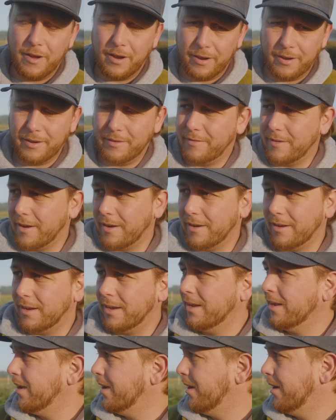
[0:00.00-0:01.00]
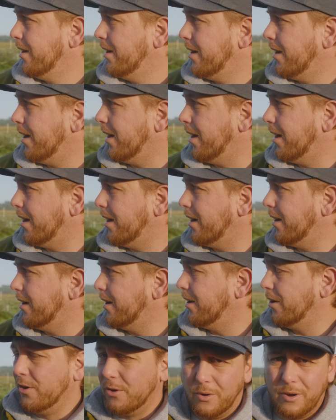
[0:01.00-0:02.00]
very, very
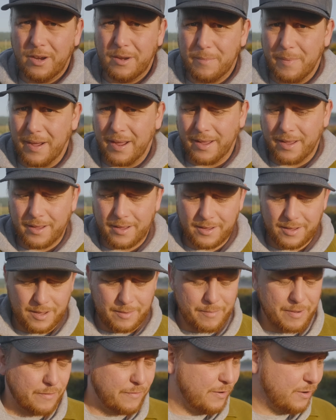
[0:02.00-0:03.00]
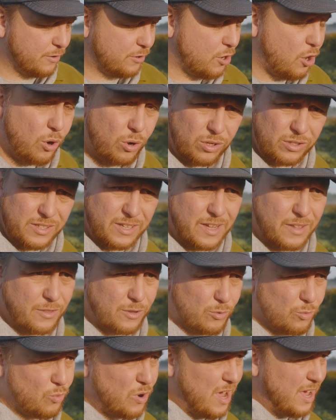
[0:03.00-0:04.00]
annoyed by it. And my feet are cold and
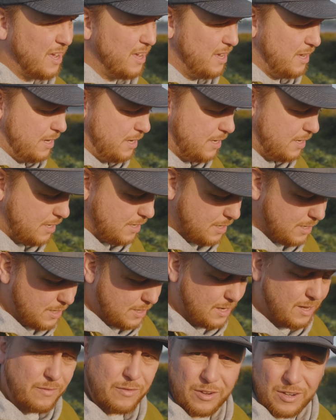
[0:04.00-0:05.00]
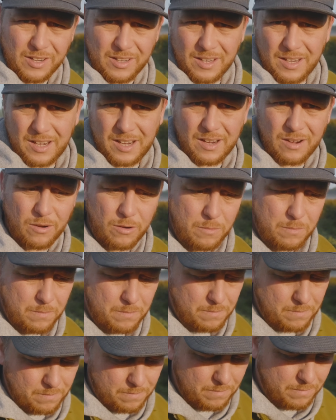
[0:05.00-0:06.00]
they're wet. If you can hear them,
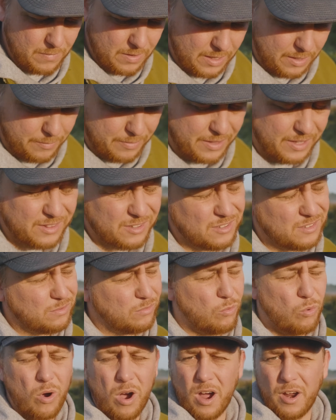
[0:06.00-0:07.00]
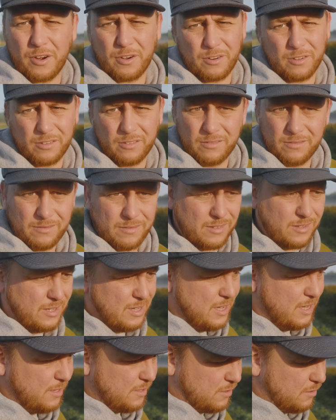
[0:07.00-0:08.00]
I mean, like, there's water.
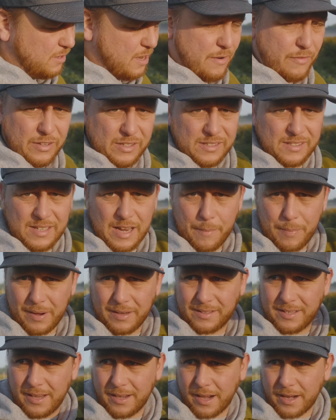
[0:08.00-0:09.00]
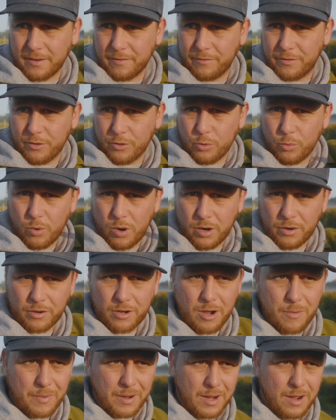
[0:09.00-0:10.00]
So every step I take, I can feel the water
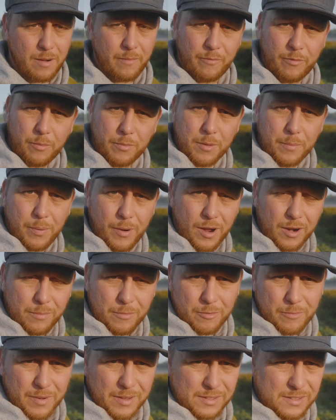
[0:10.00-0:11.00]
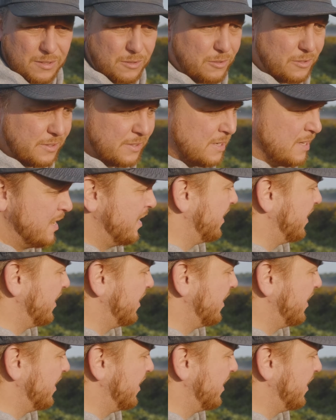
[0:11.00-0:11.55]
coming up from the bottom of my soles.